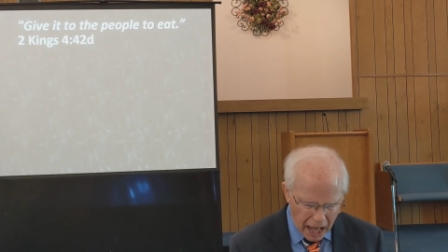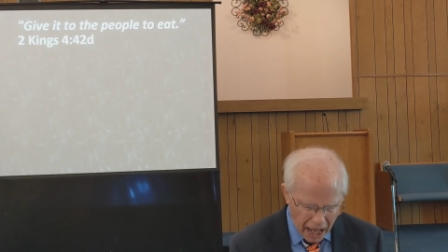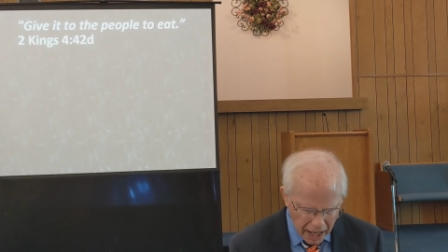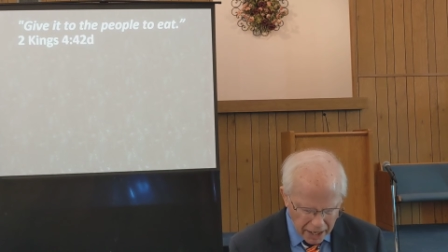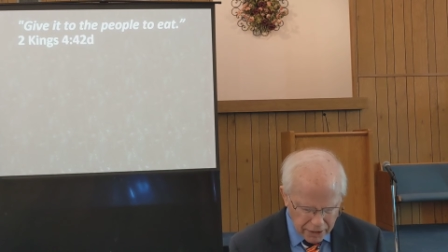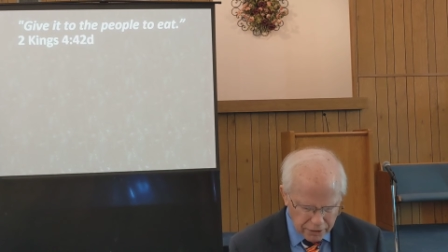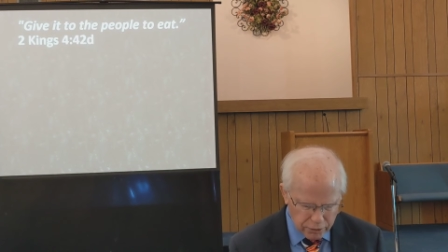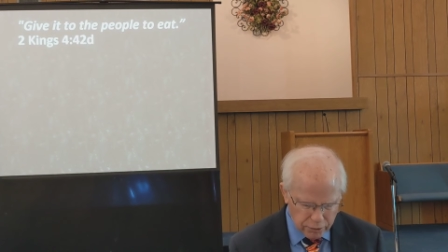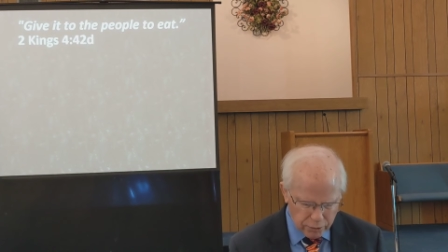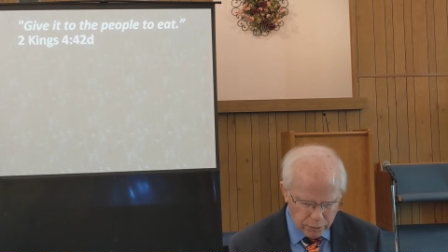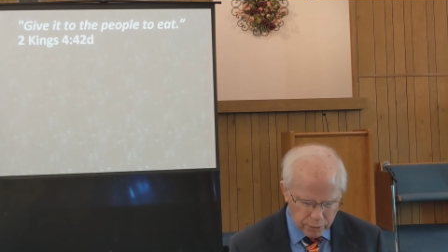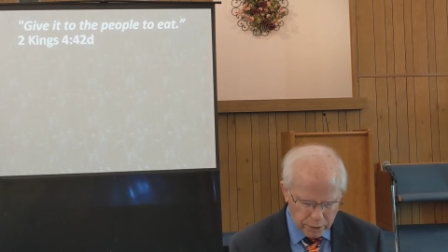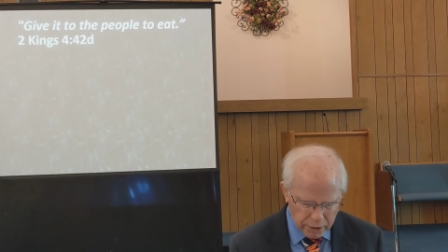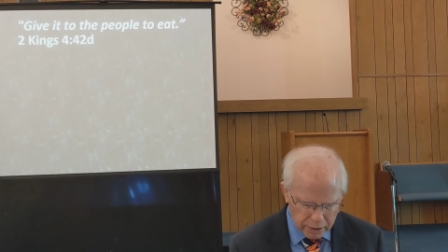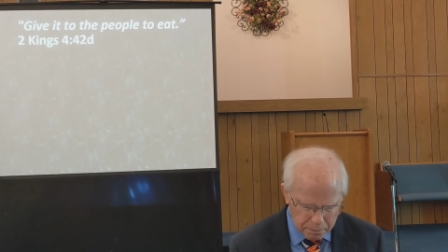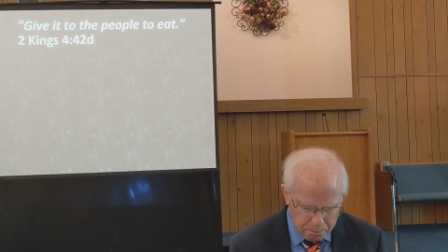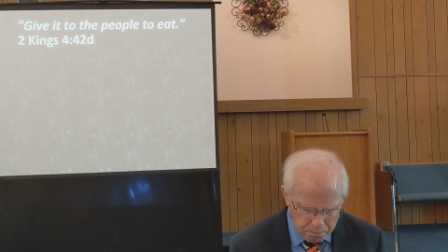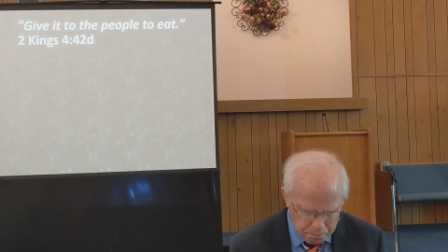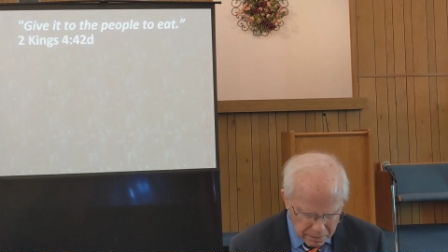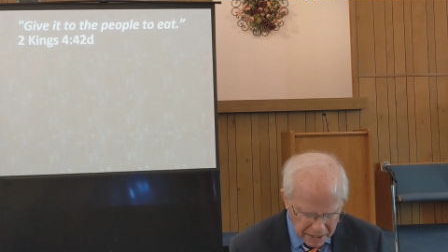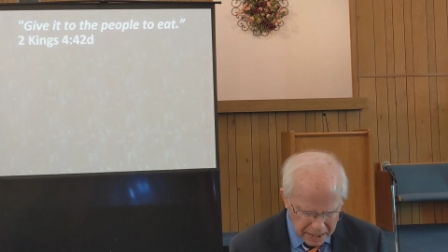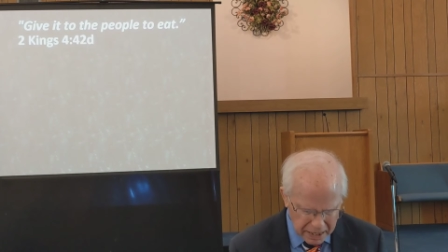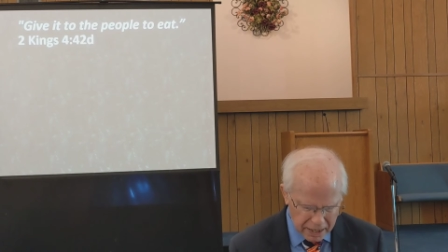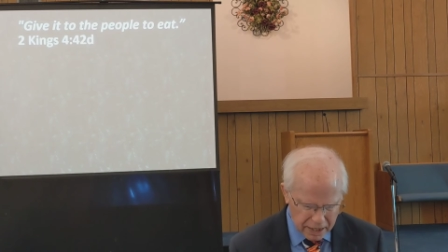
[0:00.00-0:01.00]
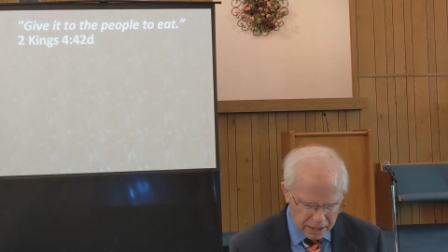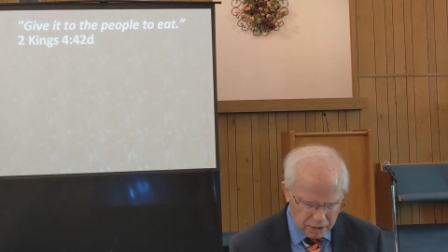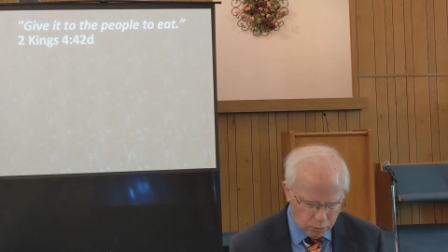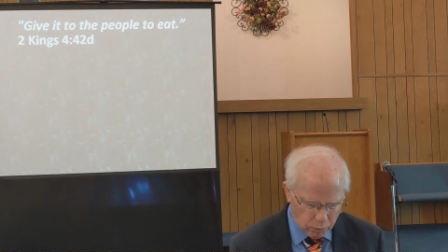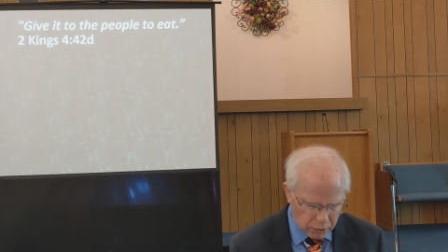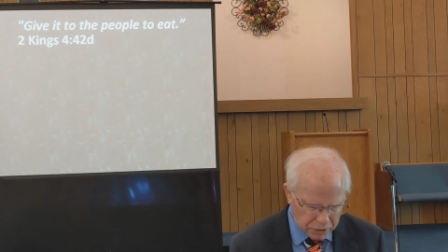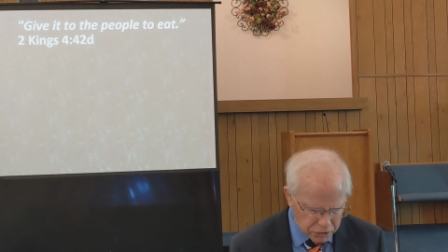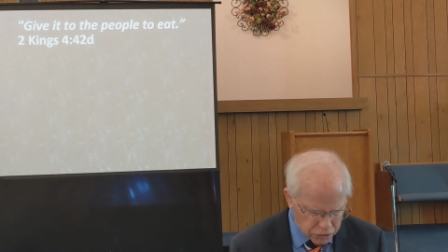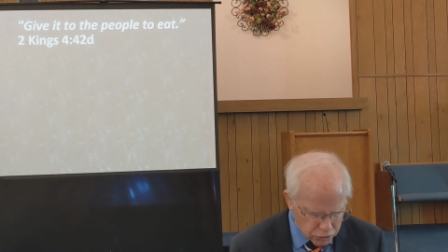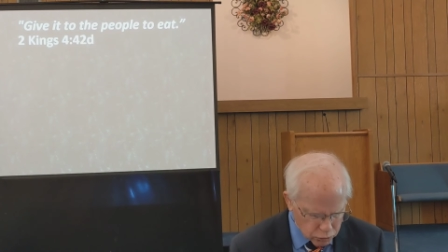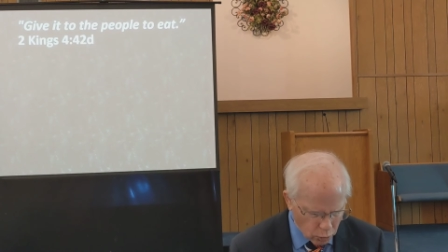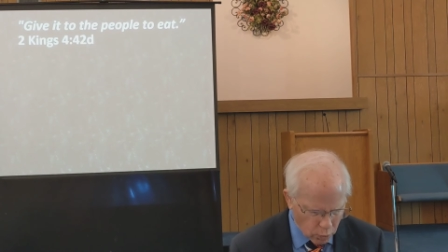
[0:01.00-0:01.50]
hundred men
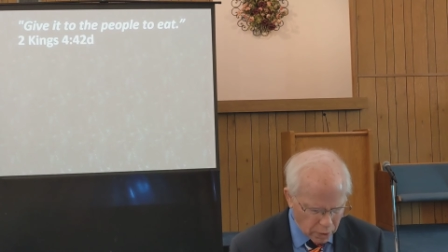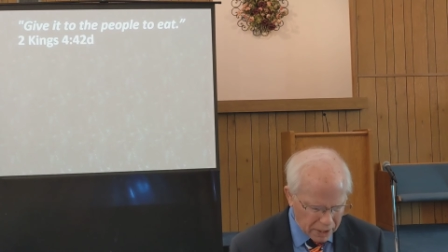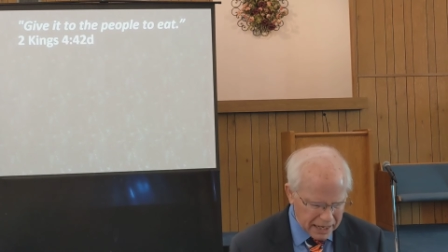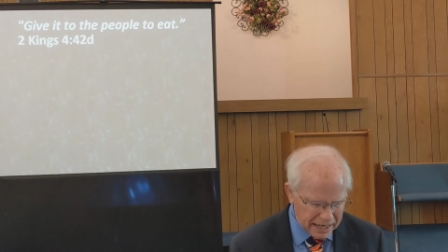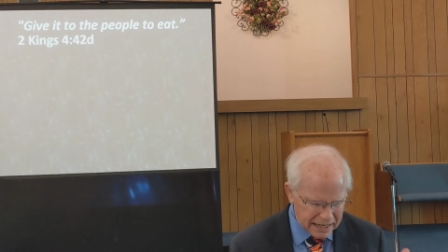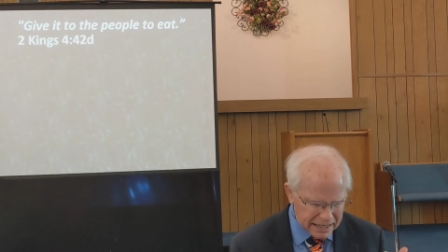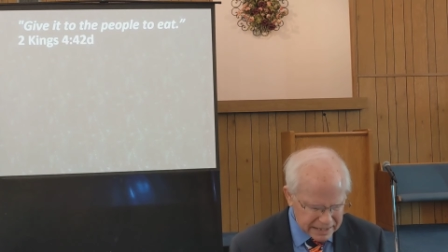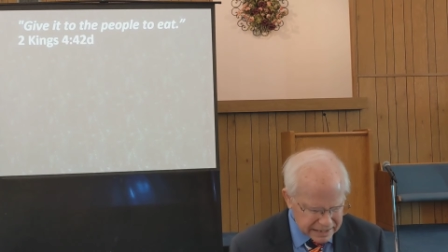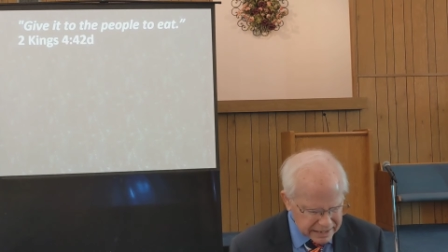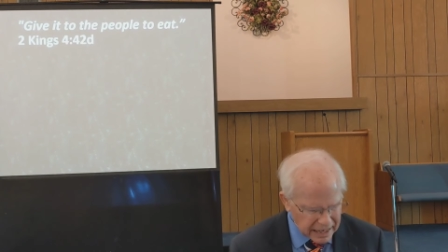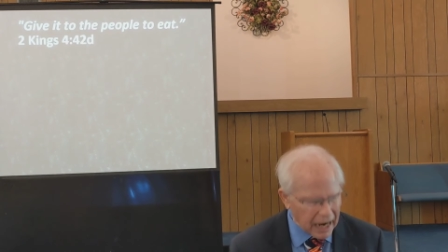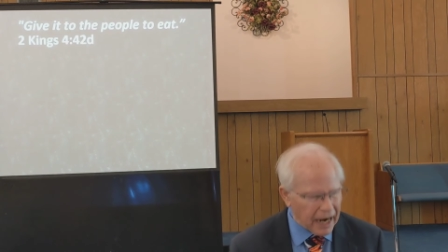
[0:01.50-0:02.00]
with 20